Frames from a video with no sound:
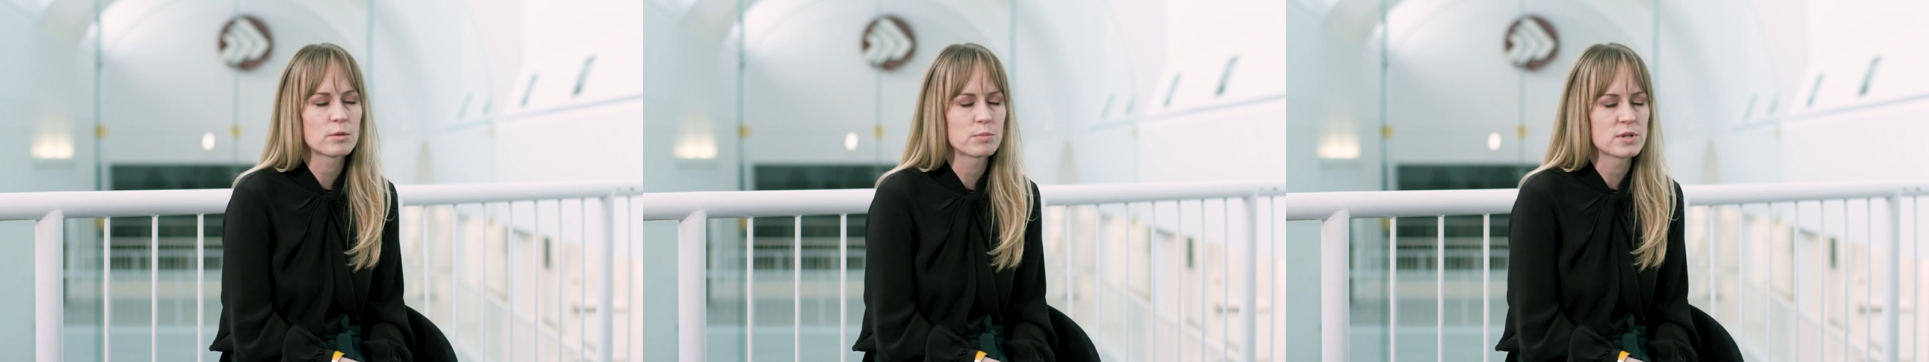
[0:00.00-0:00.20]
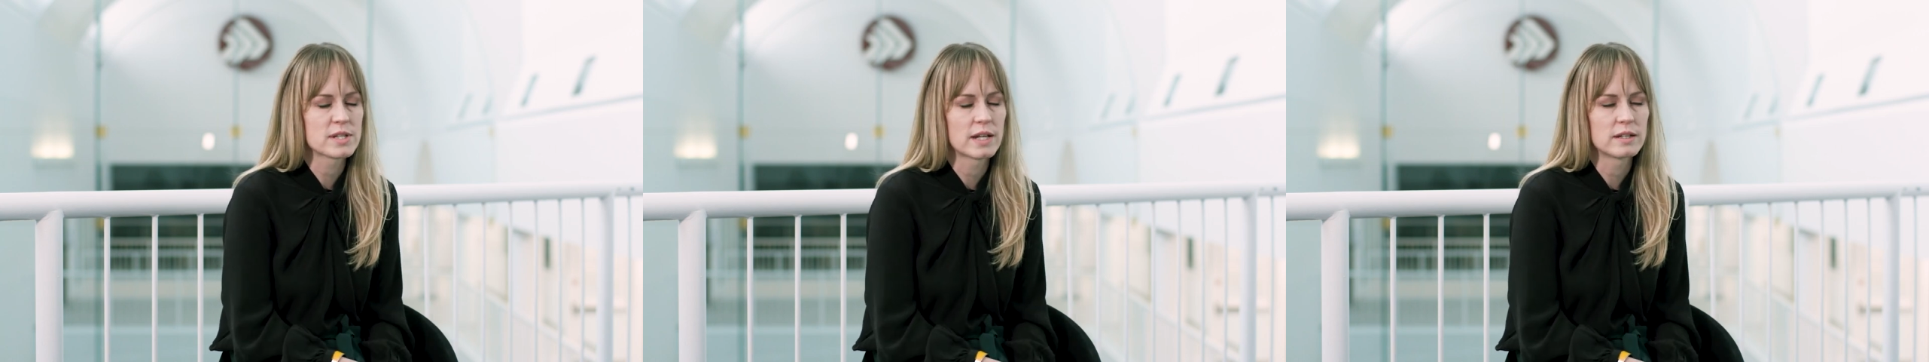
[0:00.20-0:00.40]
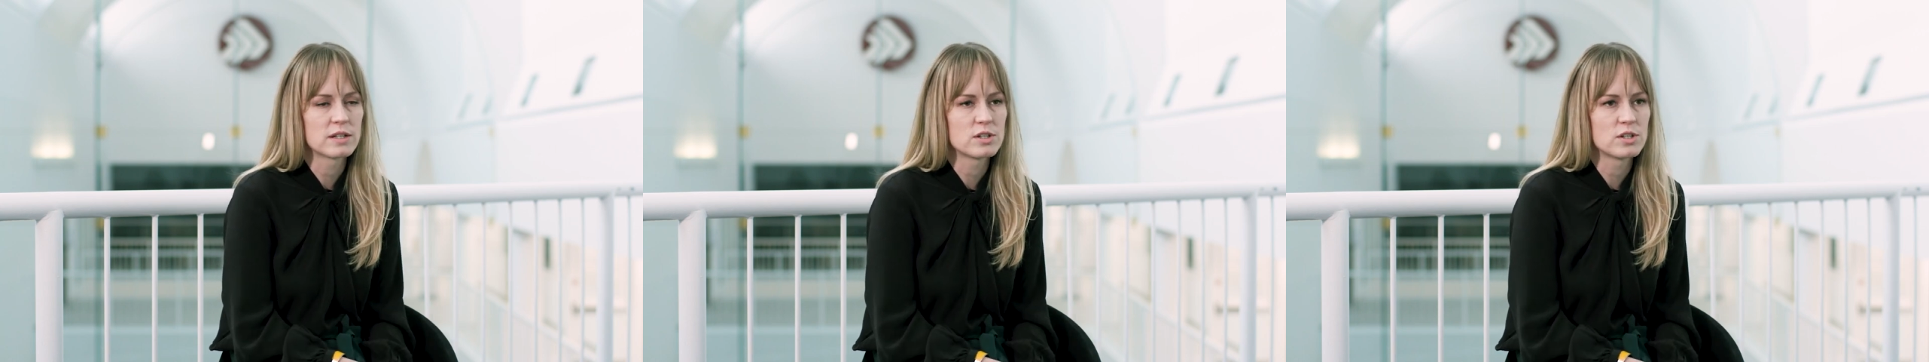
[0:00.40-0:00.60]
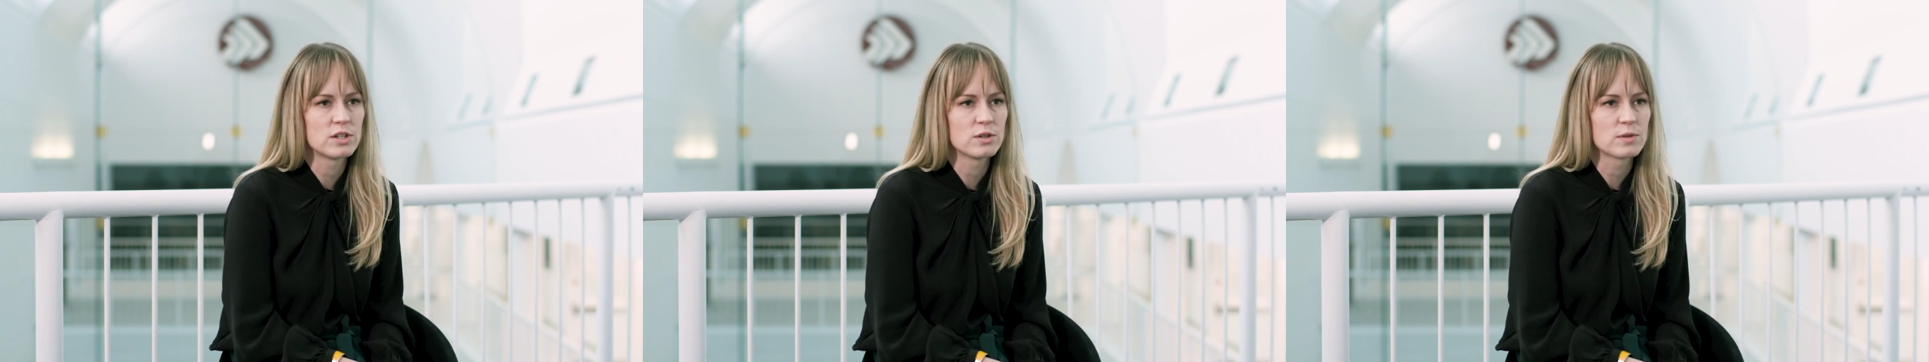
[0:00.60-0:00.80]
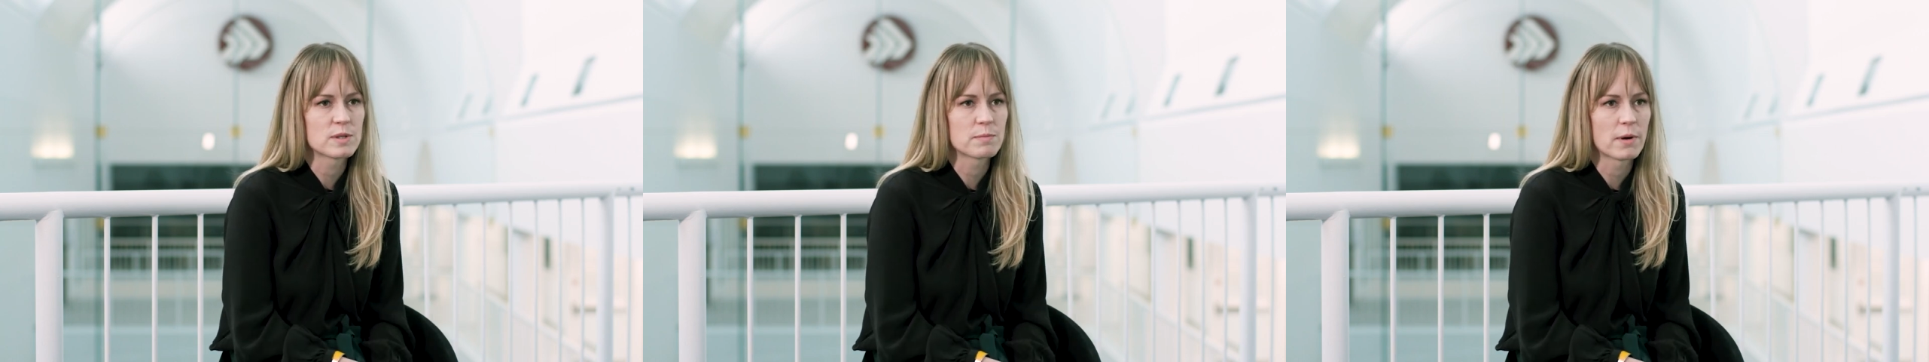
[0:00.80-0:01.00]
are presented
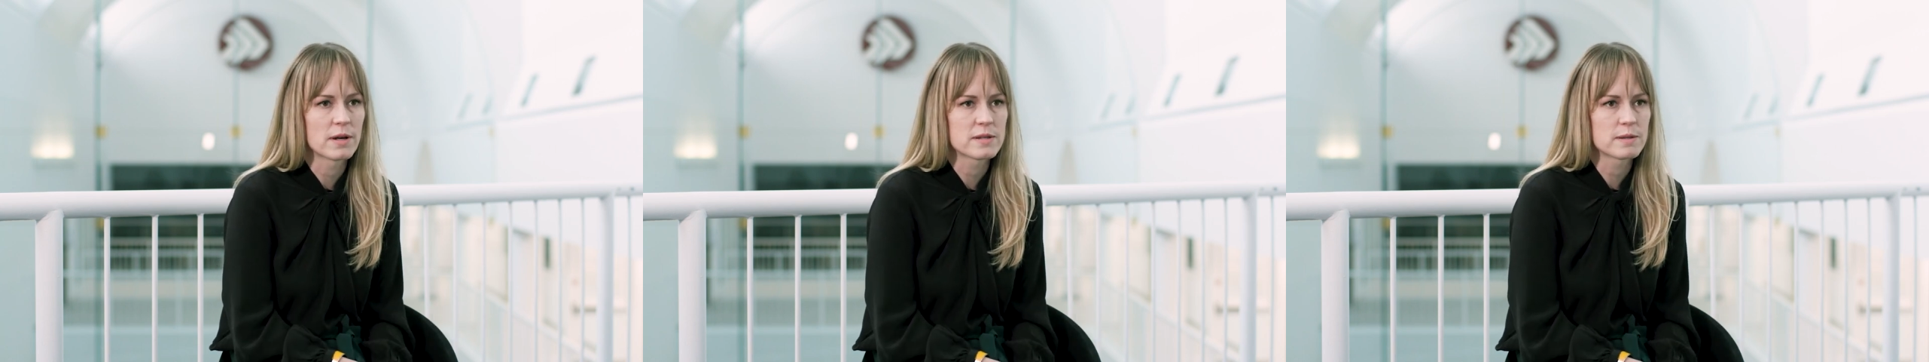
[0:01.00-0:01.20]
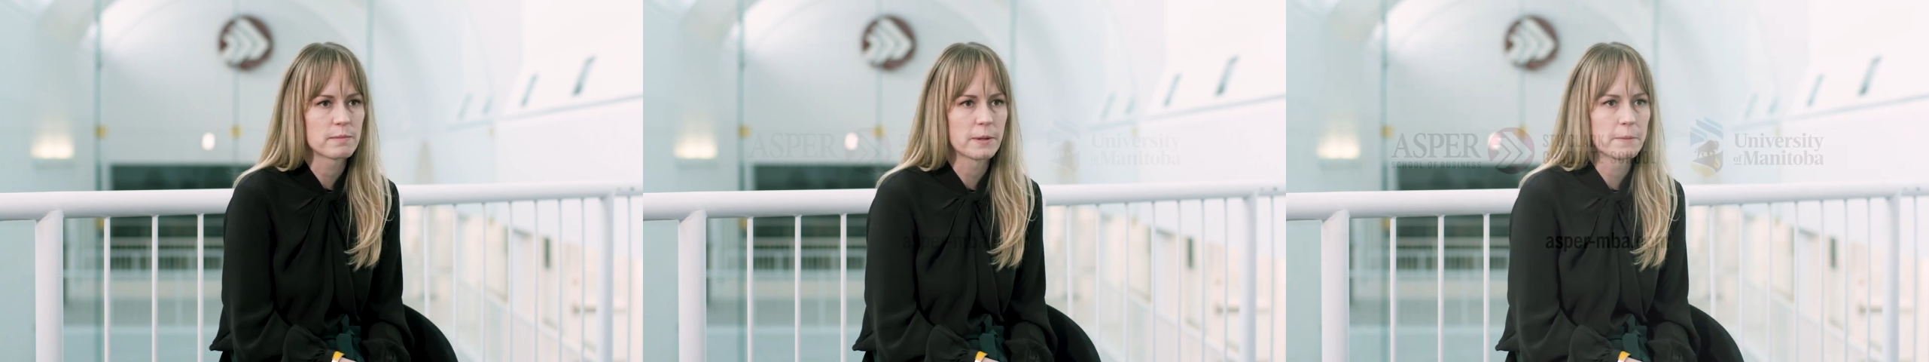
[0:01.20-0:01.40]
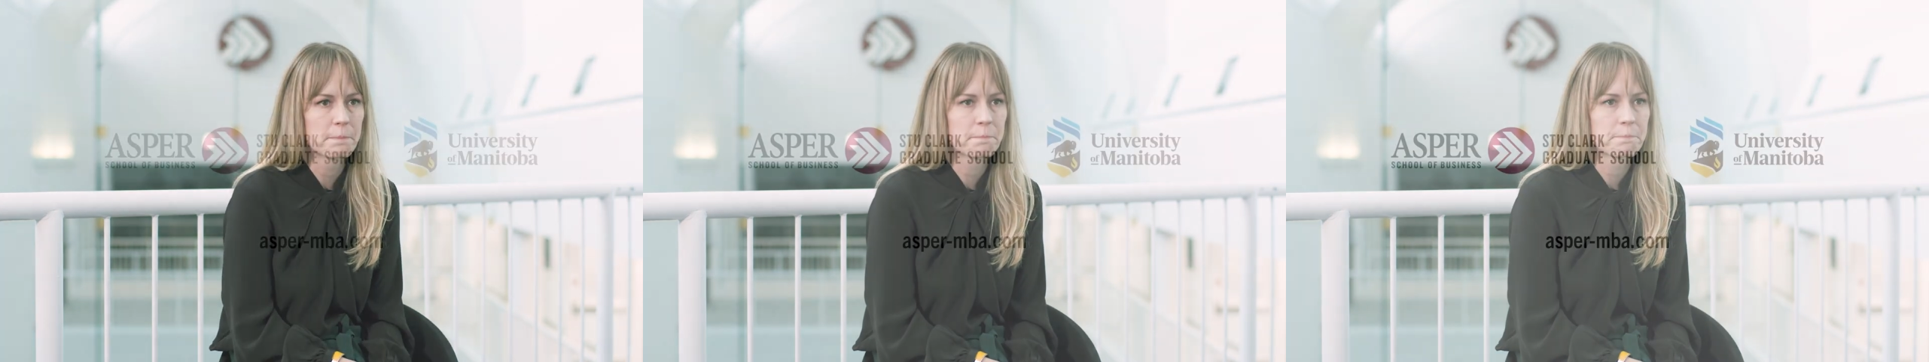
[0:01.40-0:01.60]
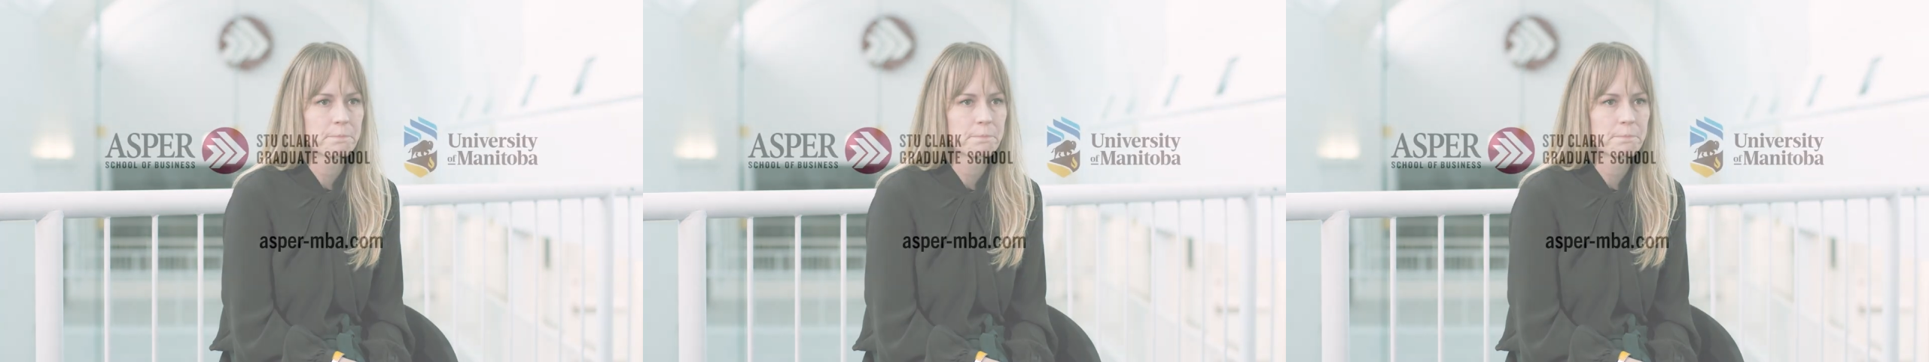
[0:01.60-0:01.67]
to you as possible.